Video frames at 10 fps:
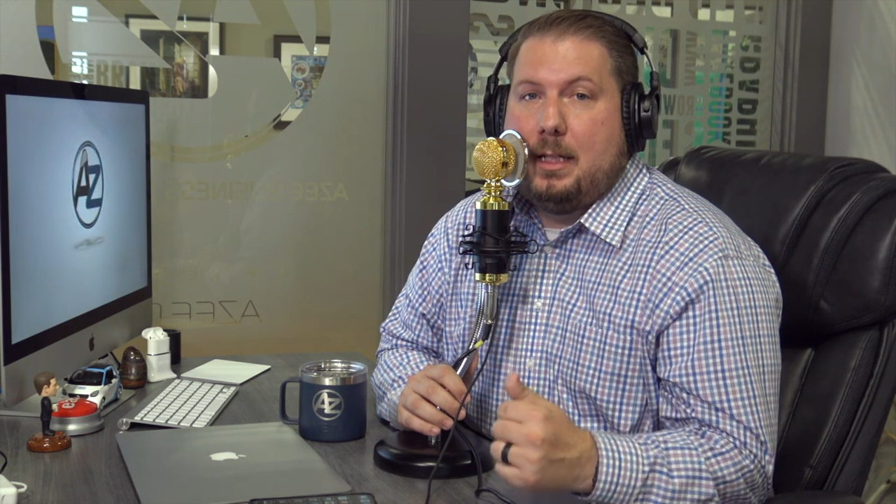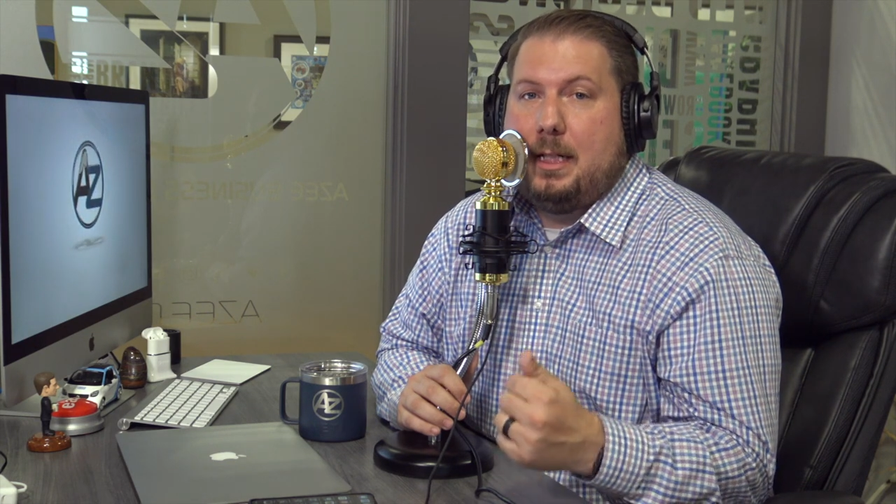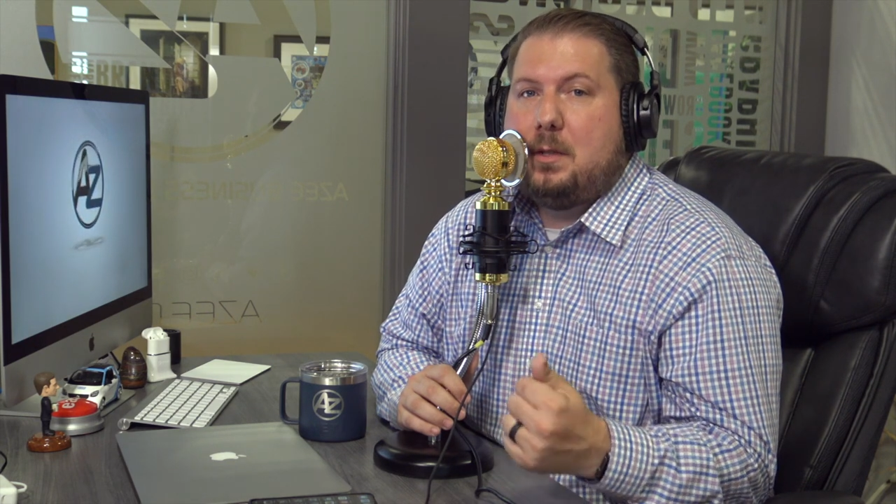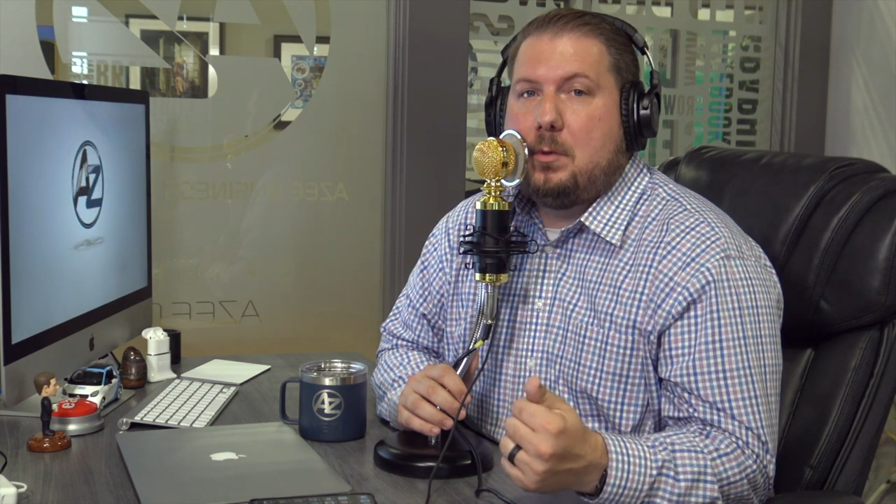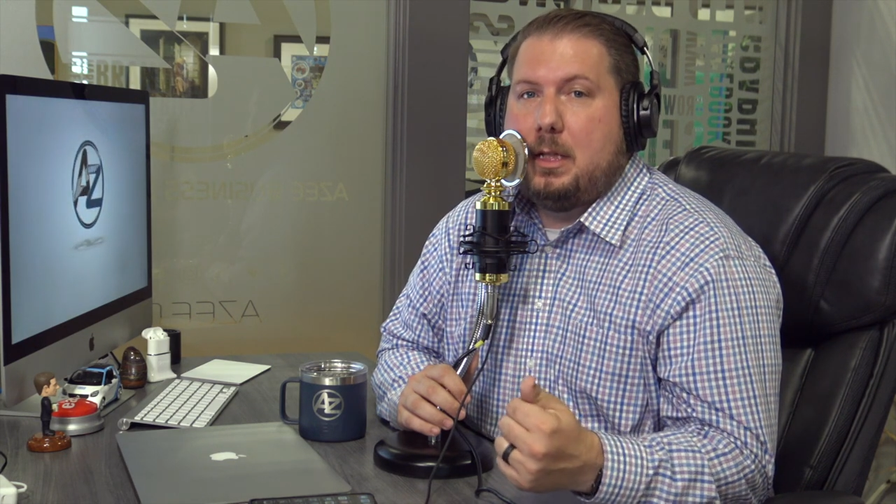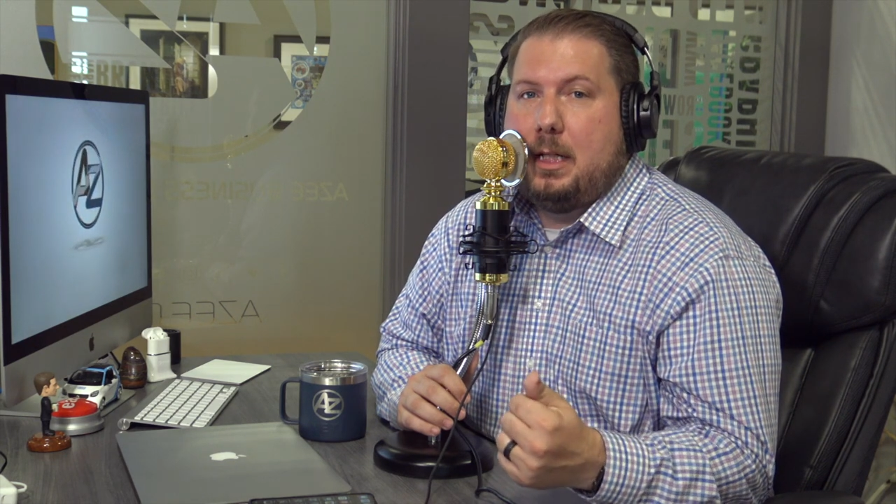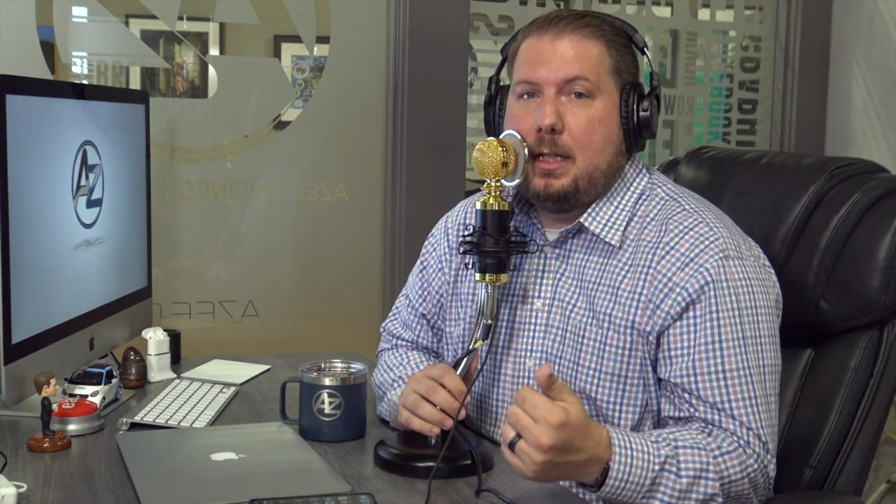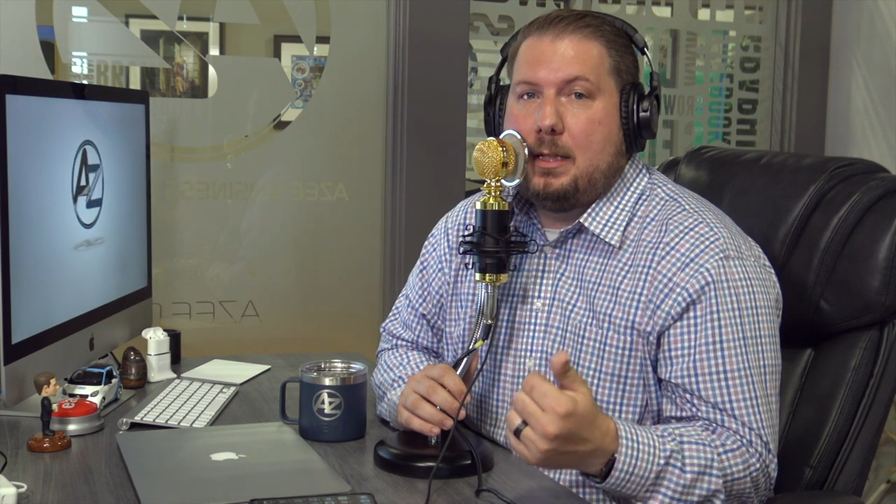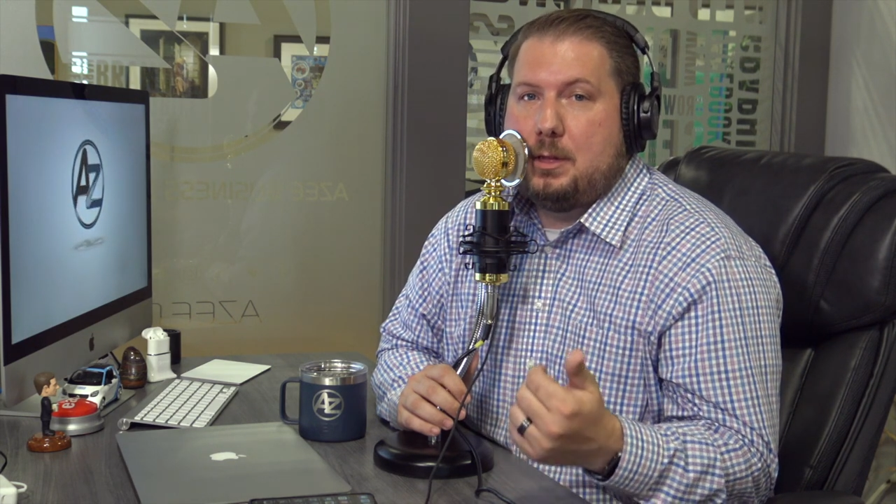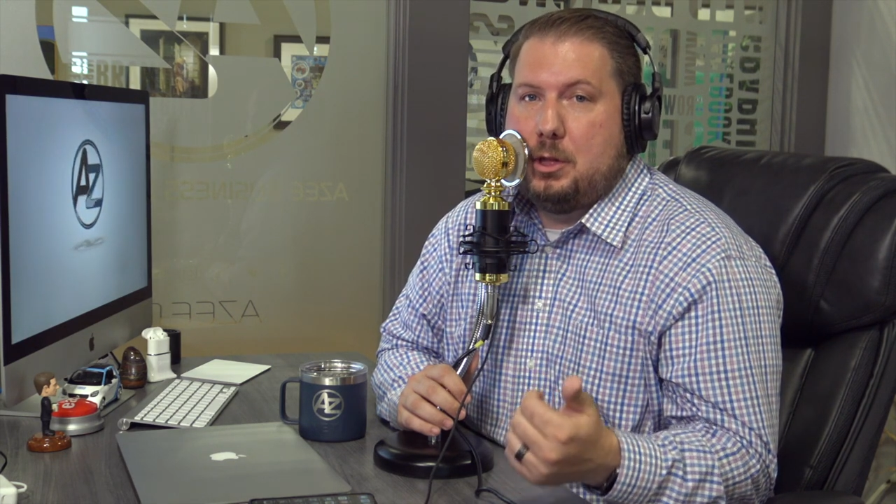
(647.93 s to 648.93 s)
equally
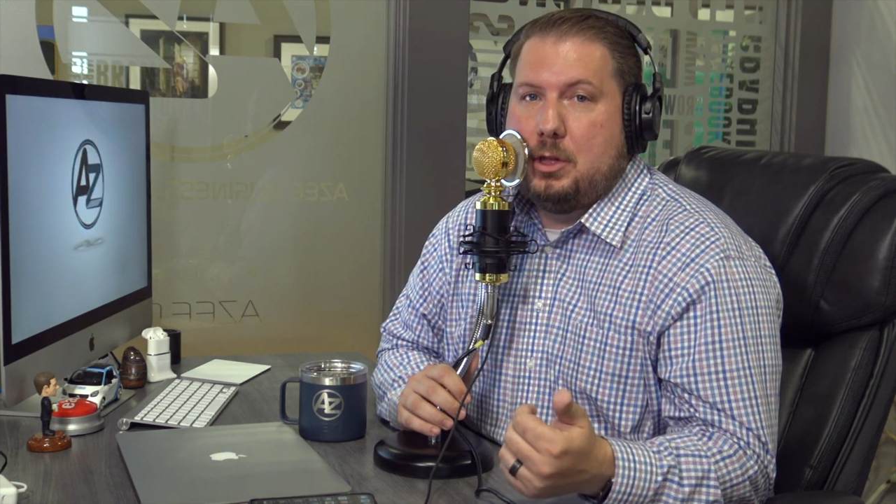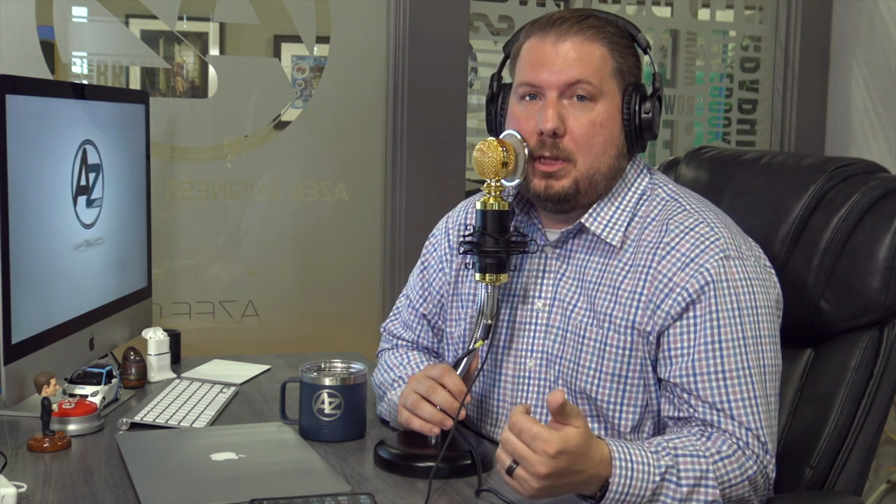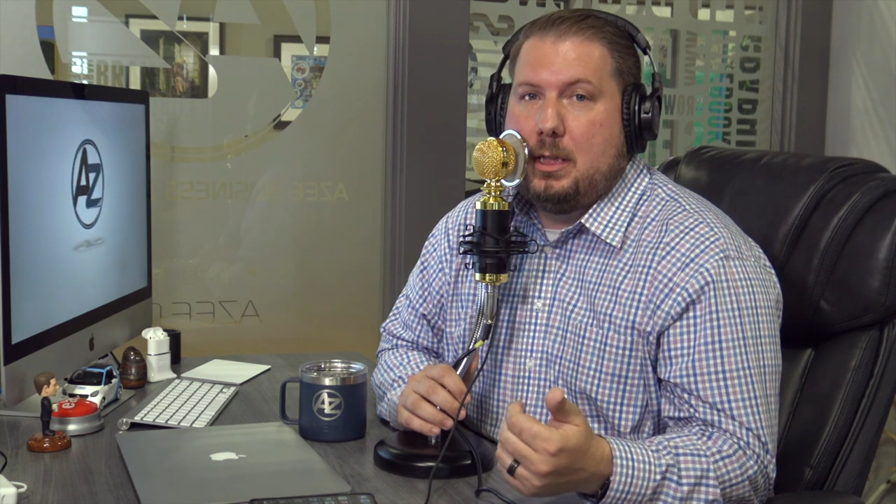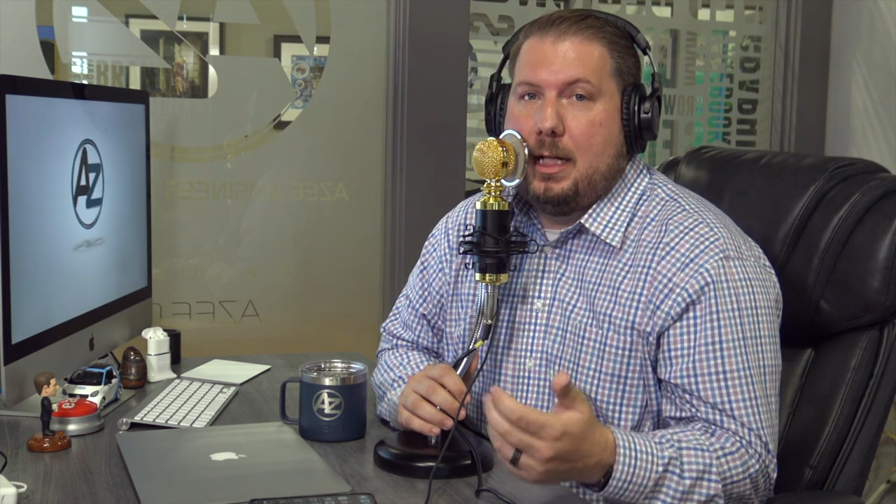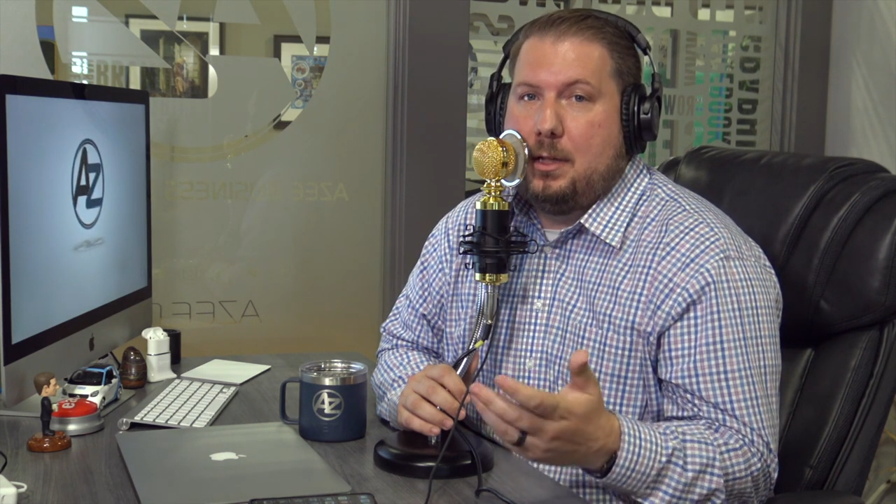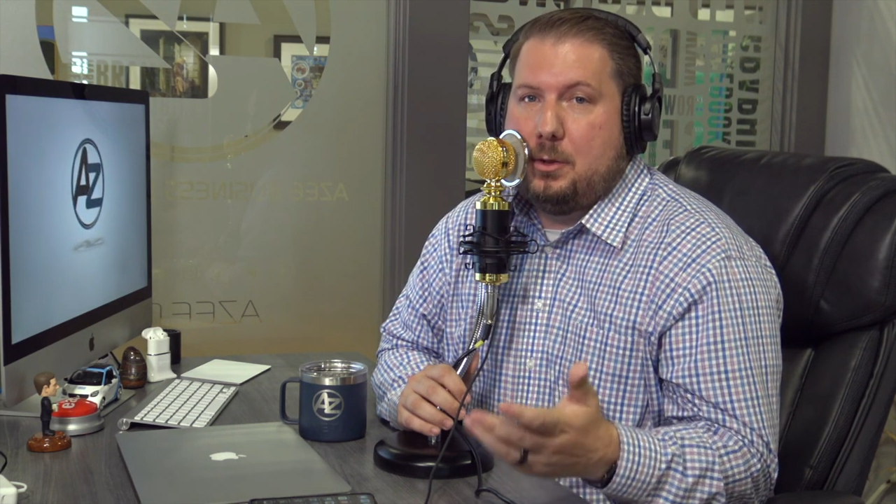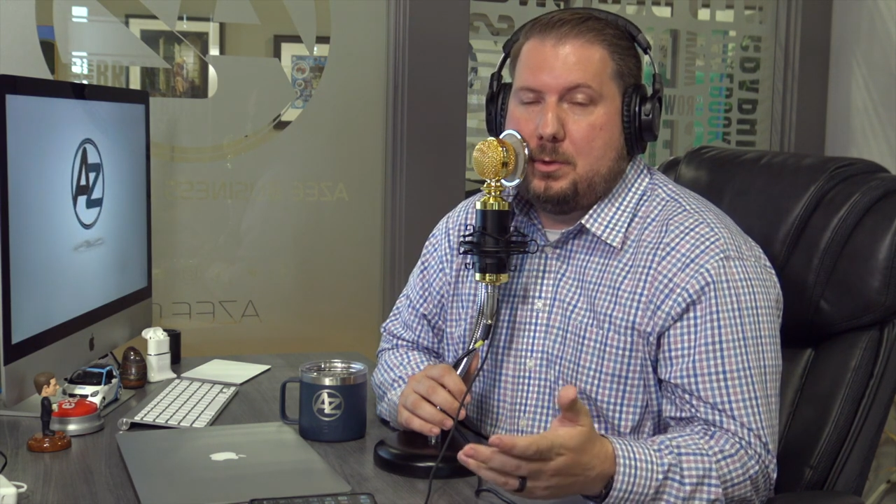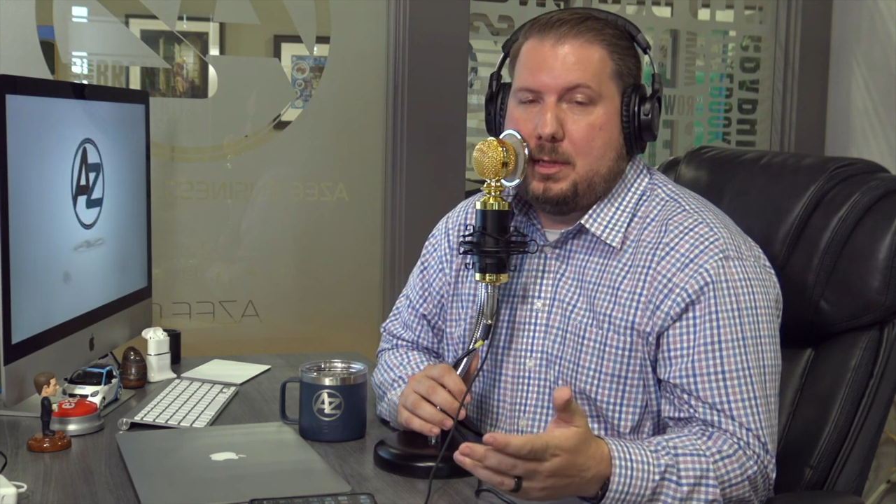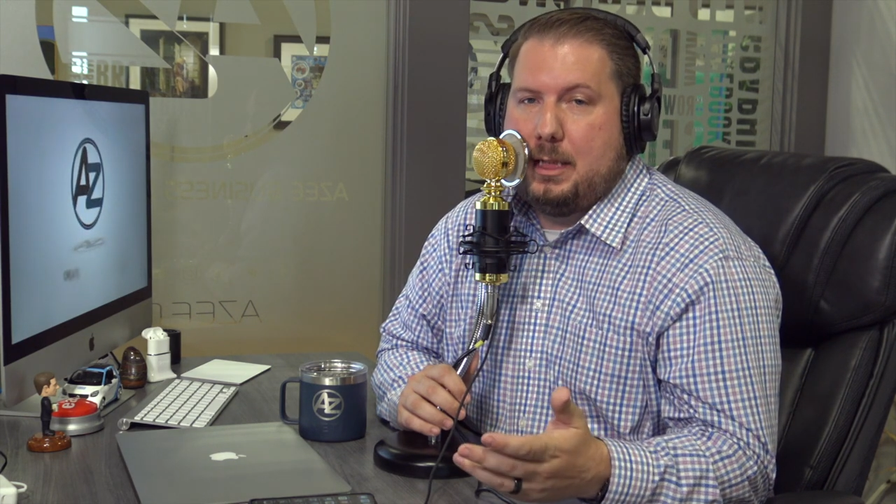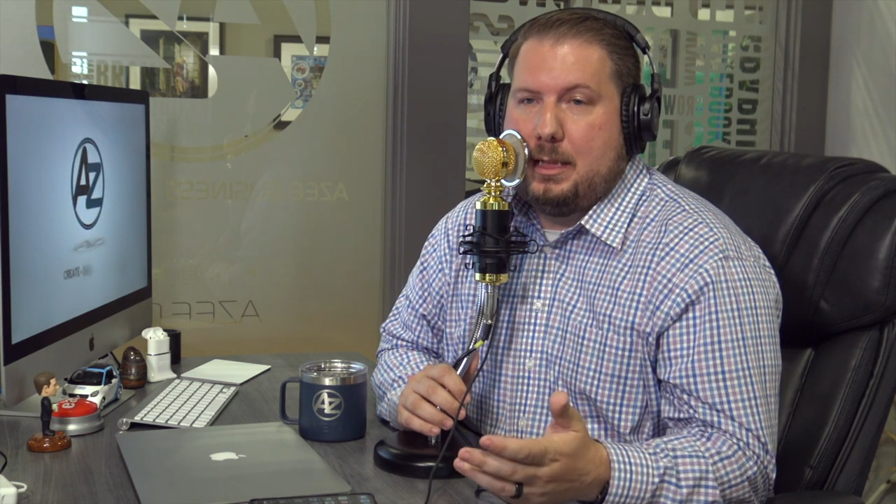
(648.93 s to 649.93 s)
as good at
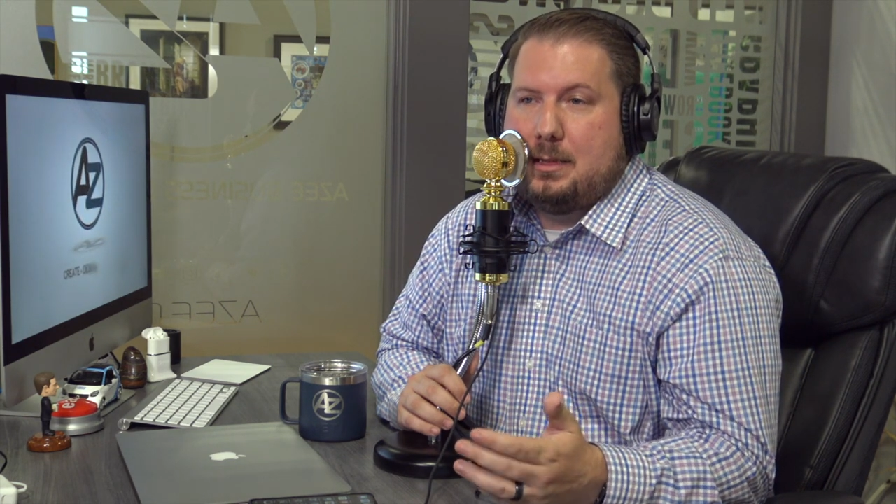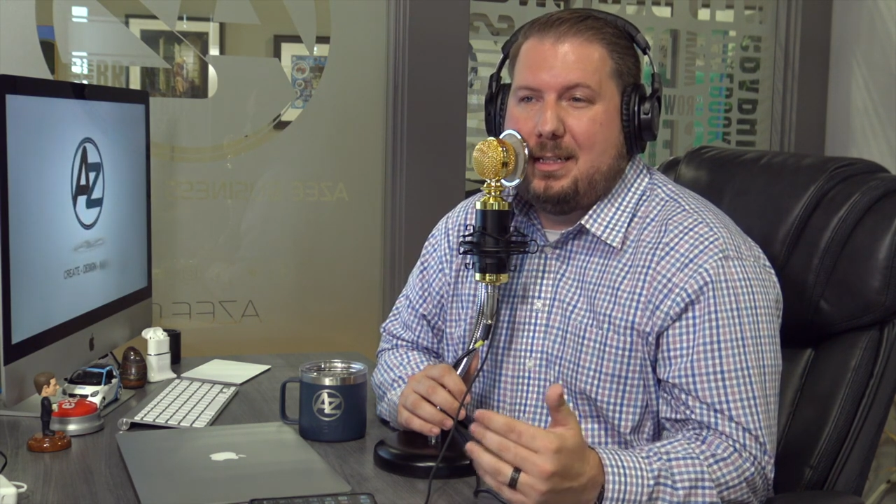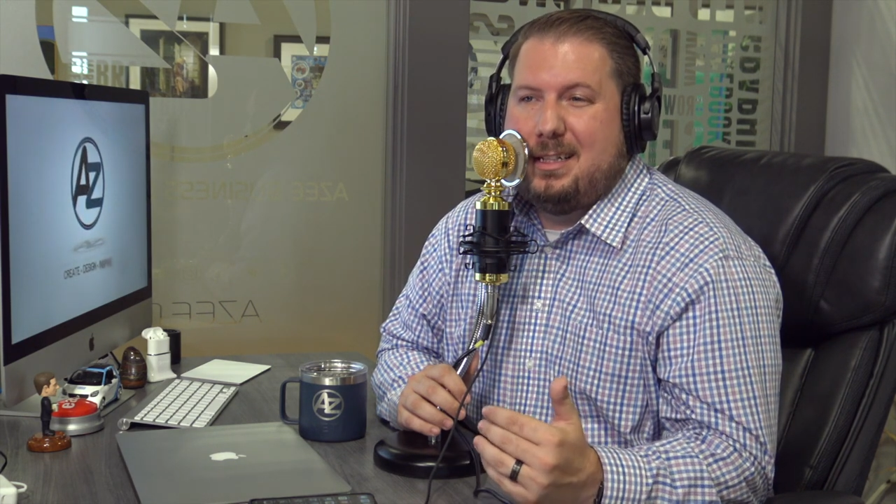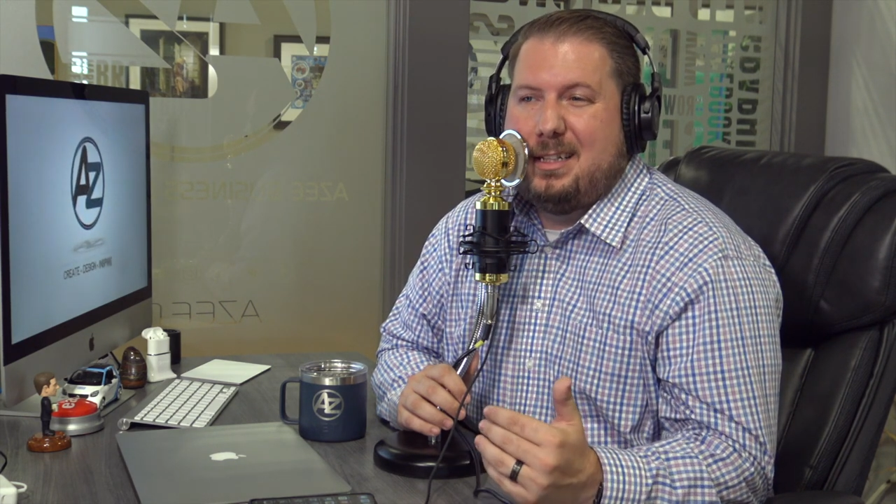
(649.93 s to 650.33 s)
those things